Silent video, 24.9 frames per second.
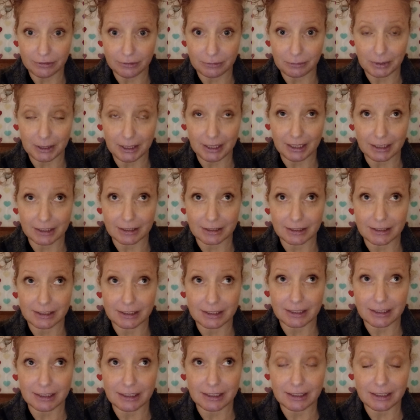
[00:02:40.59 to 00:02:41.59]
because
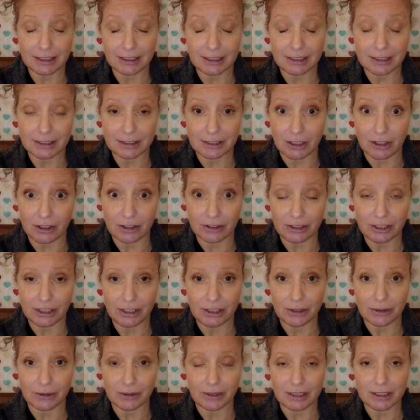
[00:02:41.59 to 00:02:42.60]
it's all
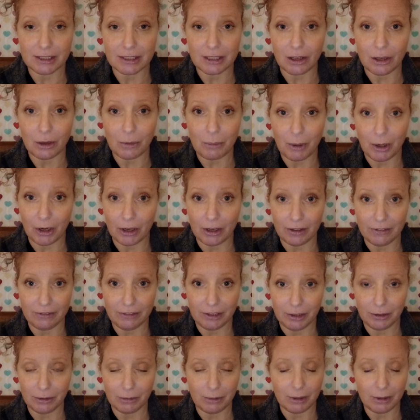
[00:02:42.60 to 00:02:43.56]
you, it's all part of you.